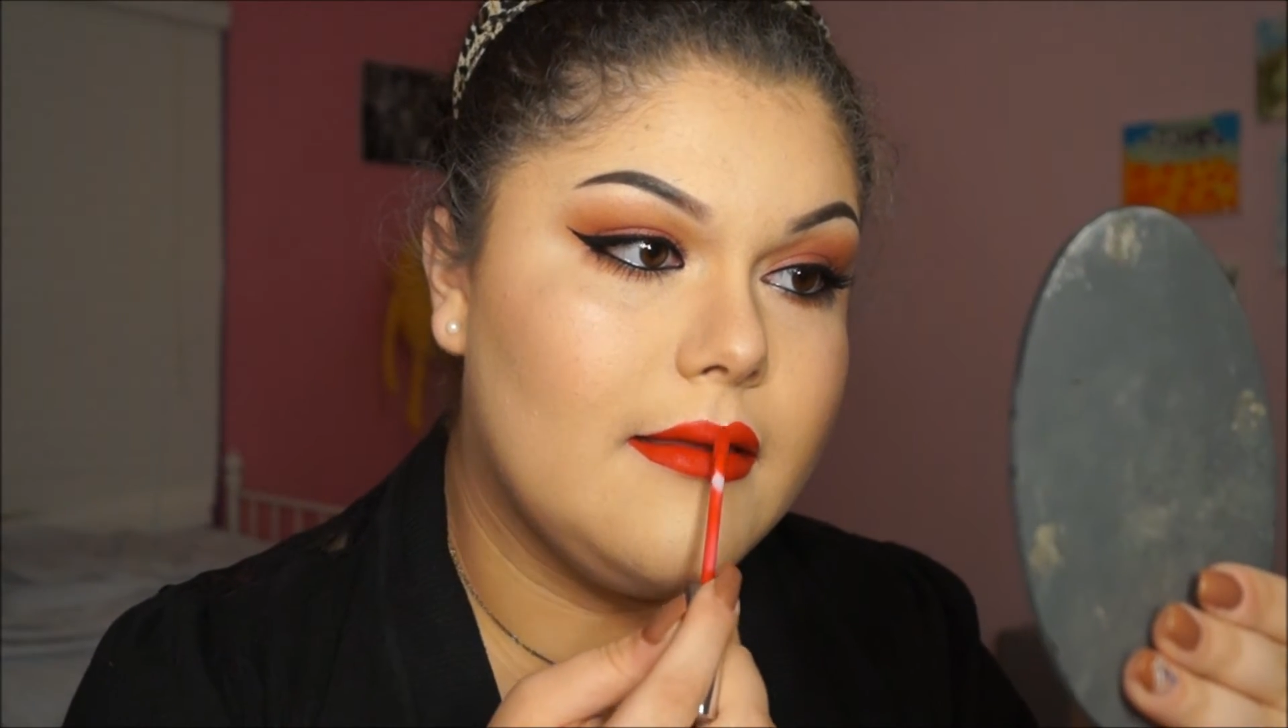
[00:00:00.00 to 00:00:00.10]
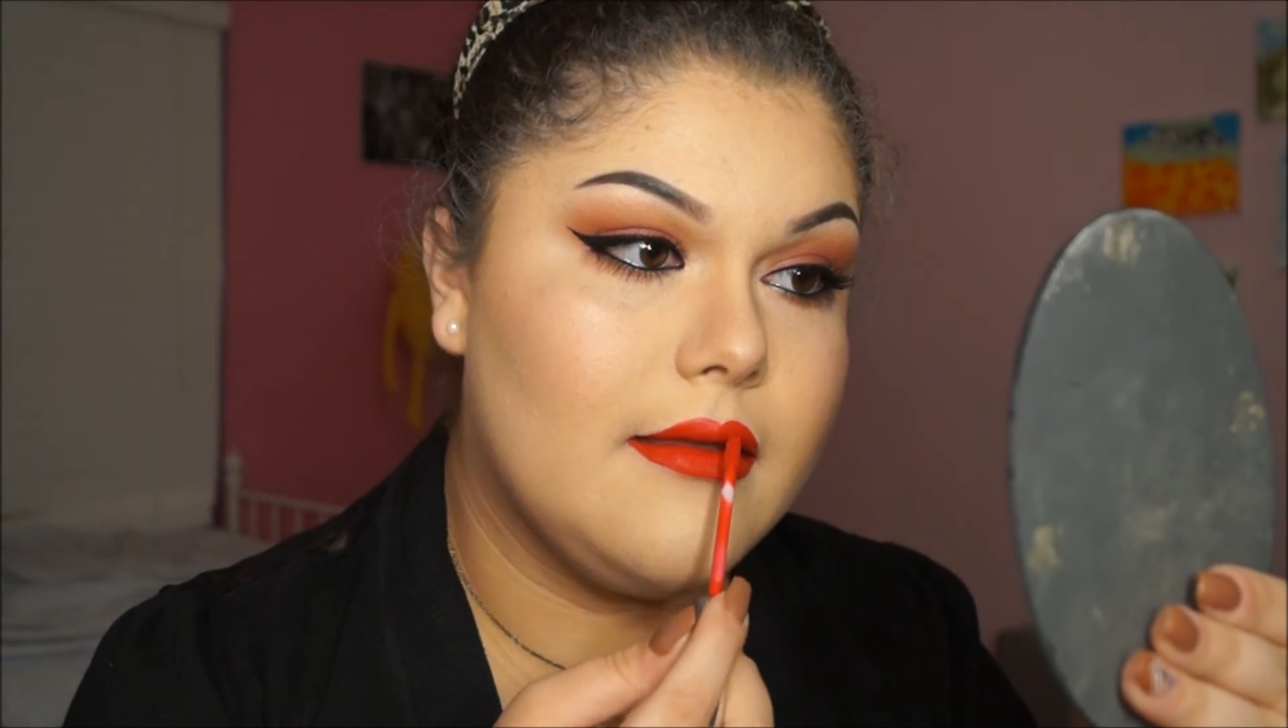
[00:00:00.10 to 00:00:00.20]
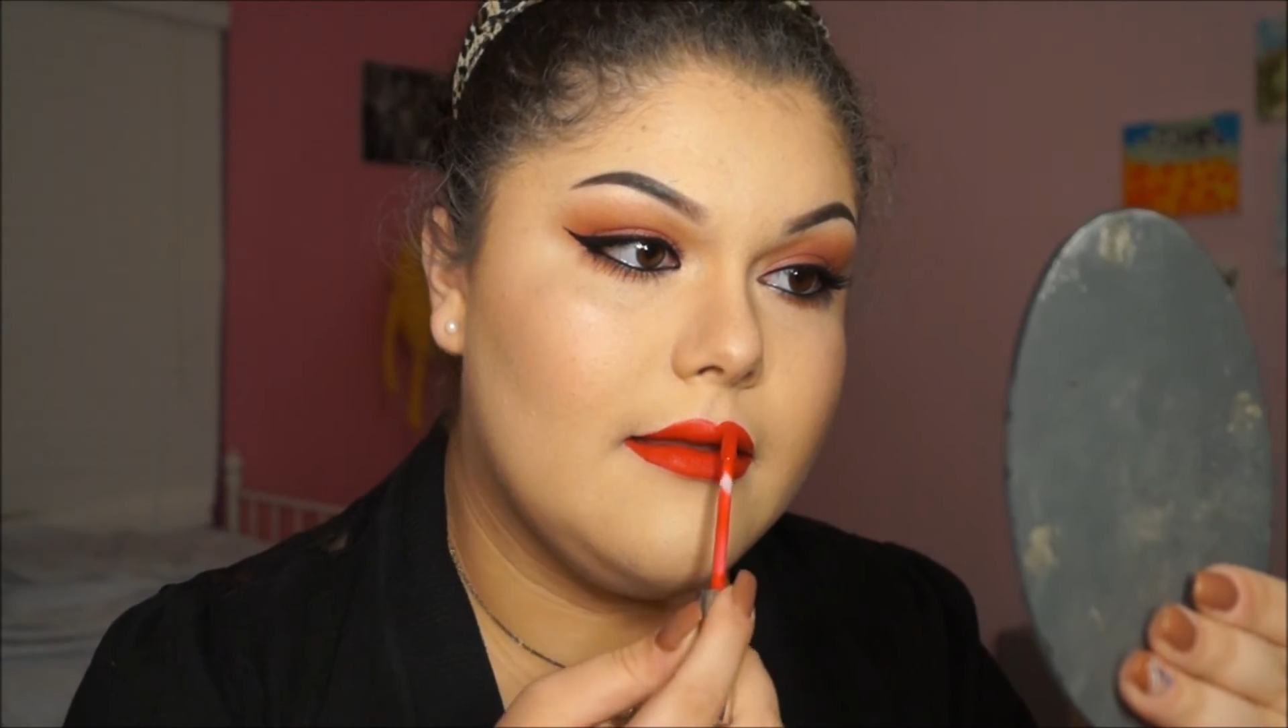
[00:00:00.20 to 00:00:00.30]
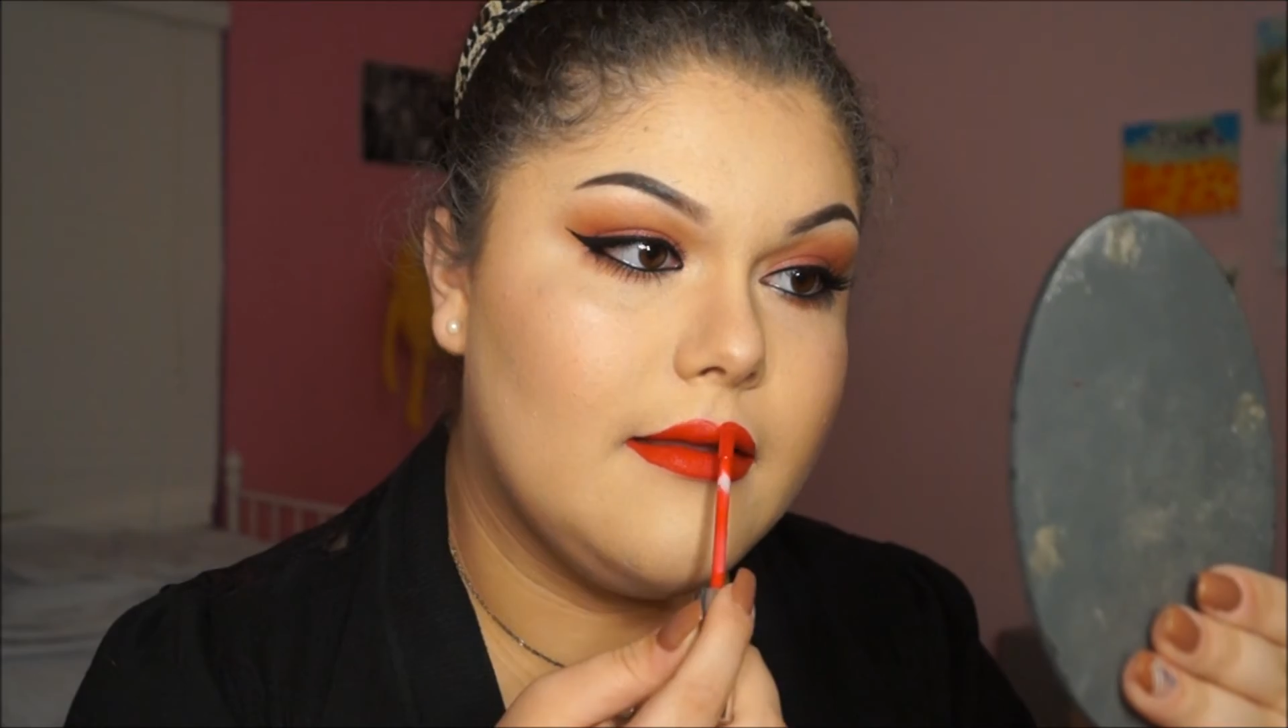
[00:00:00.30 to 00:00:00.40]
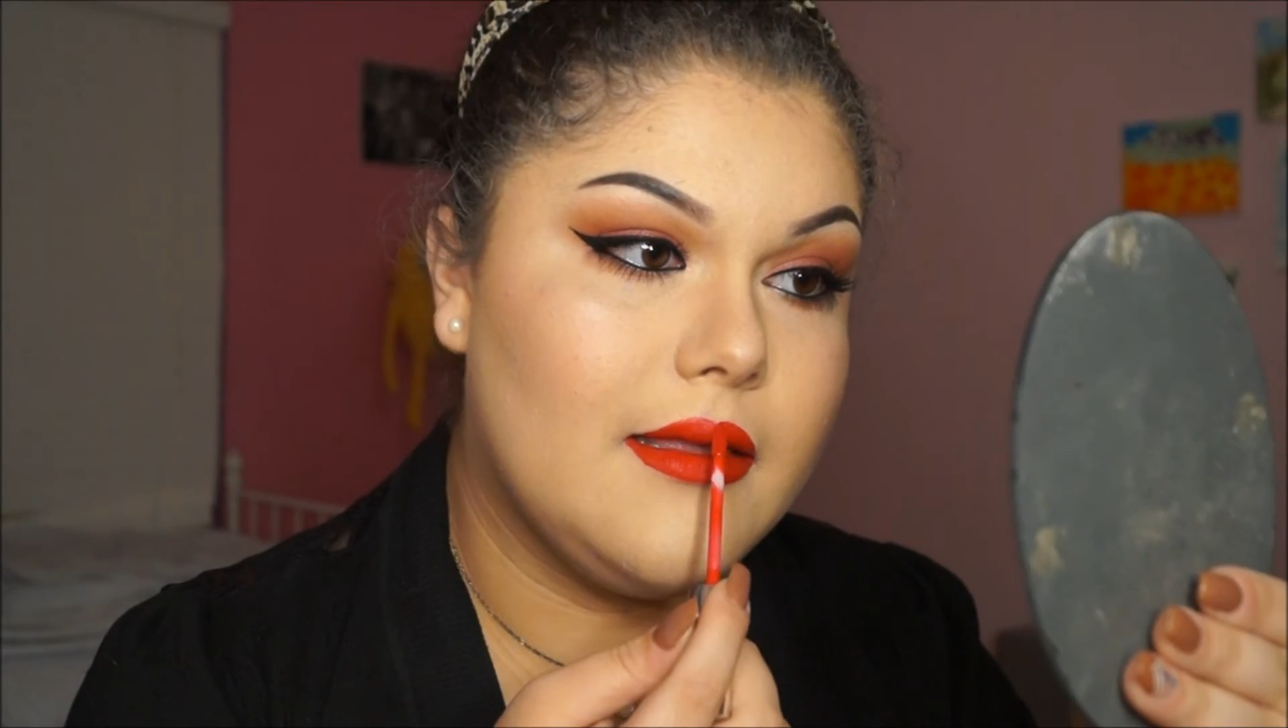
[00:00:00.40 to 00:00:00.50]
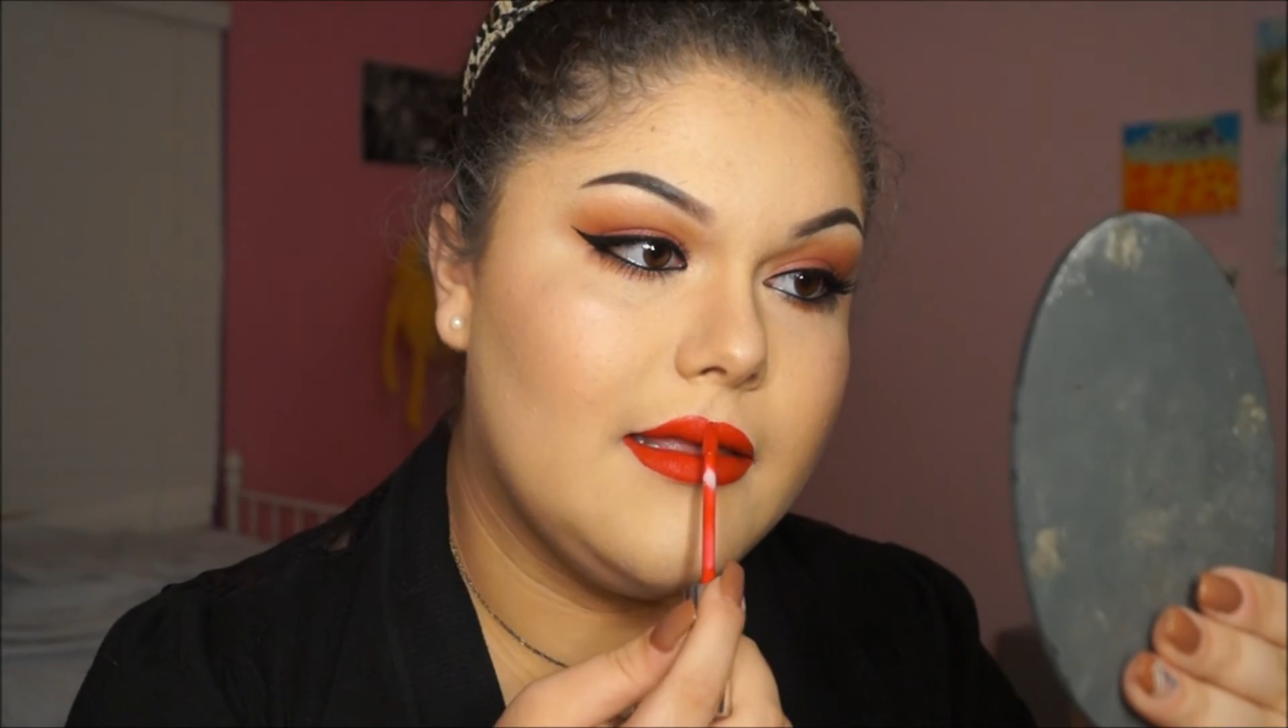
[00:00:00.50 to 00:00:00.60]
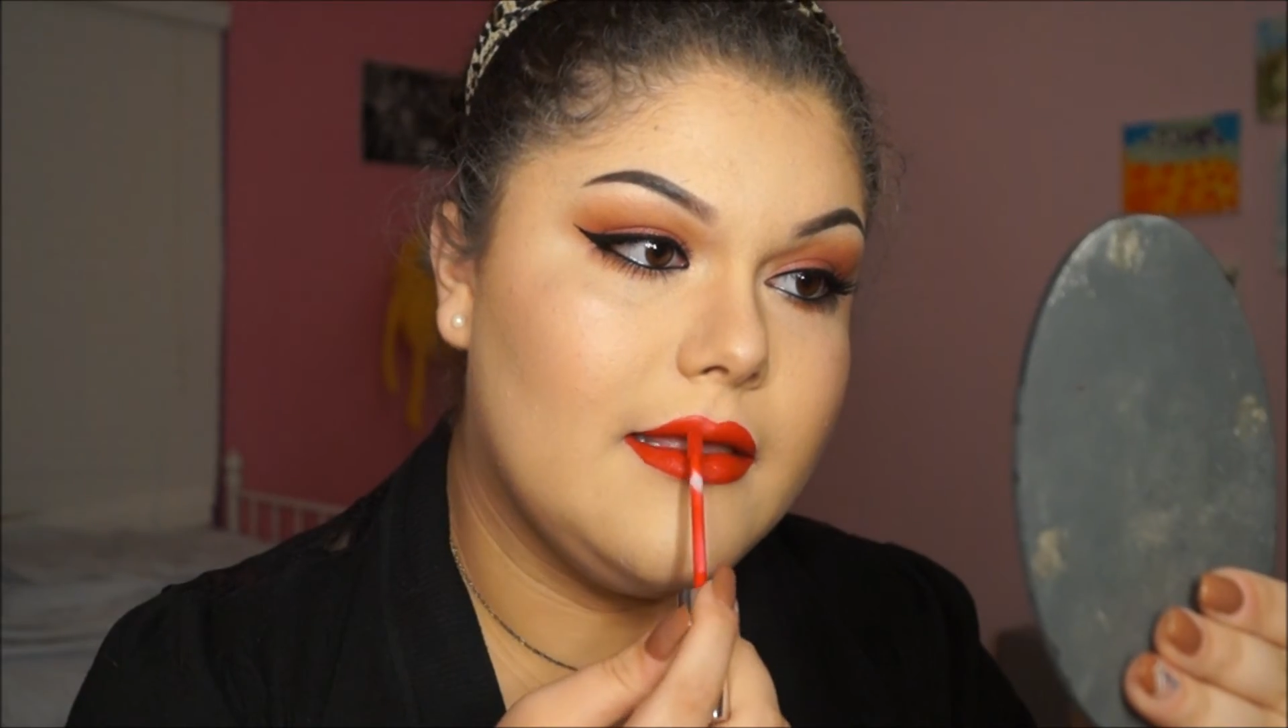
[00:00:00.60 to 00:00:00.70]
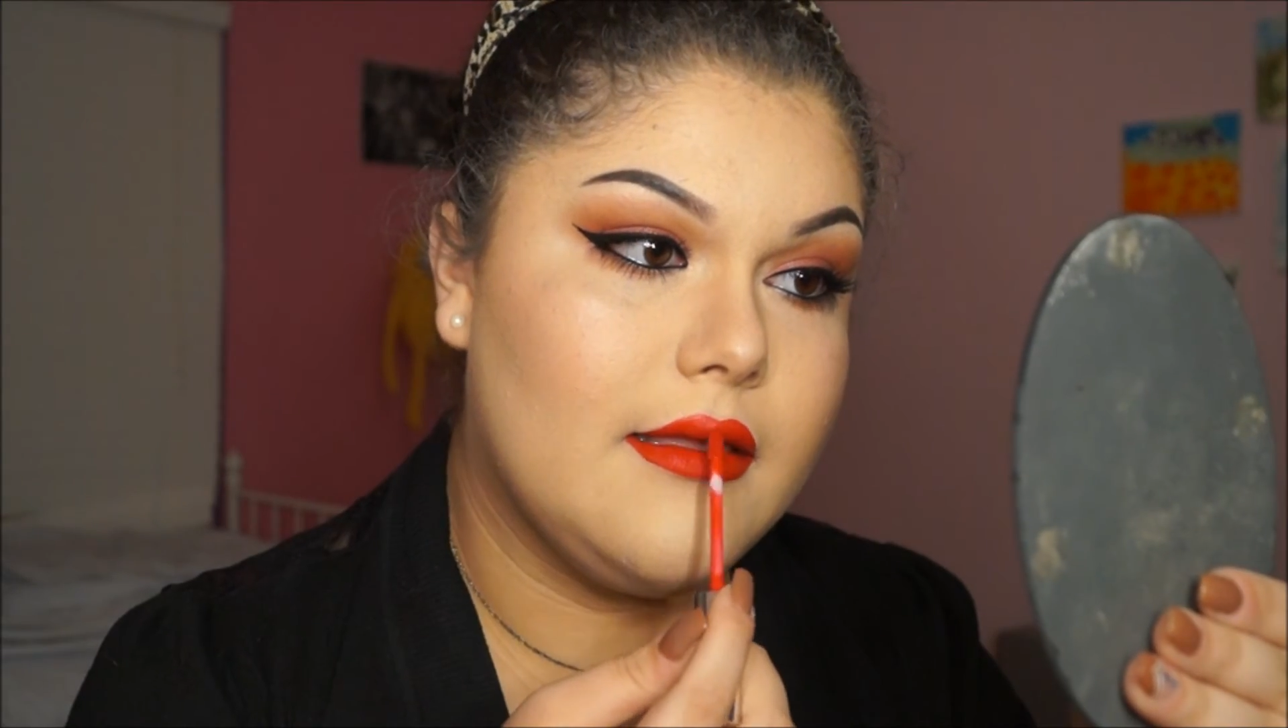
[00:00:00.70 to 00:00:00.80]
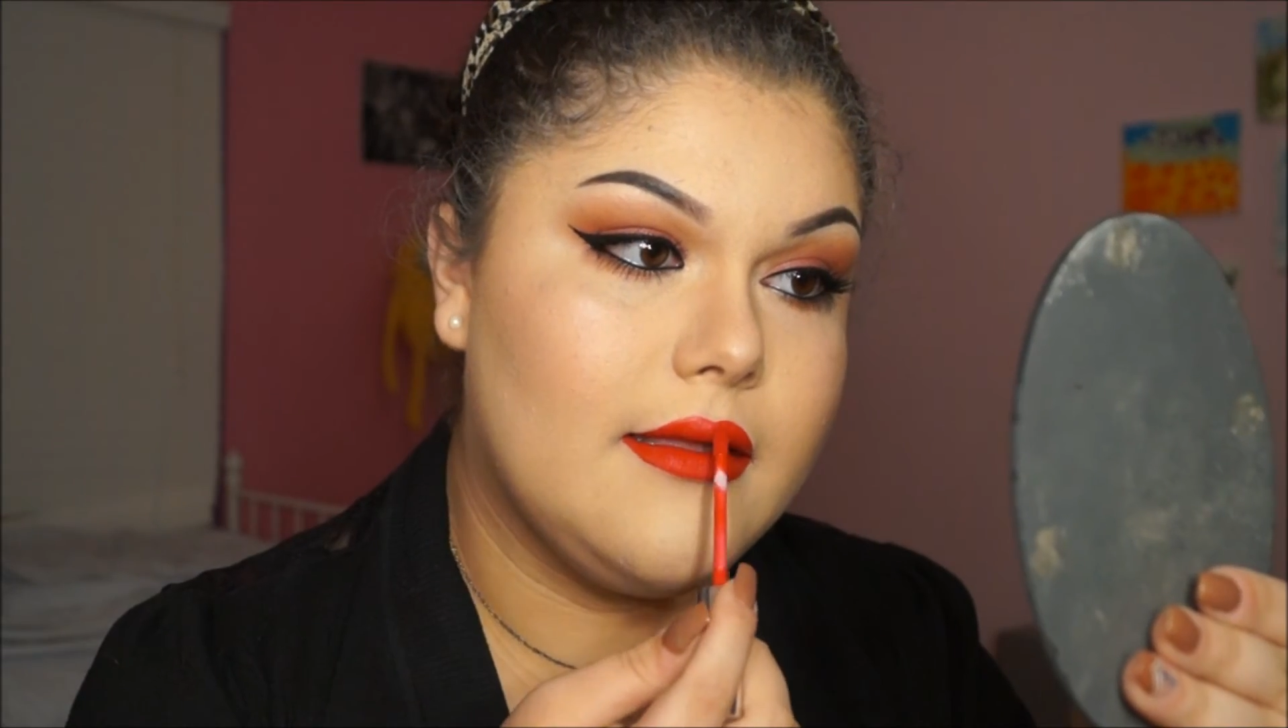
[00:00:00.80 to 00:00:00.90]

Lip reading: and it's also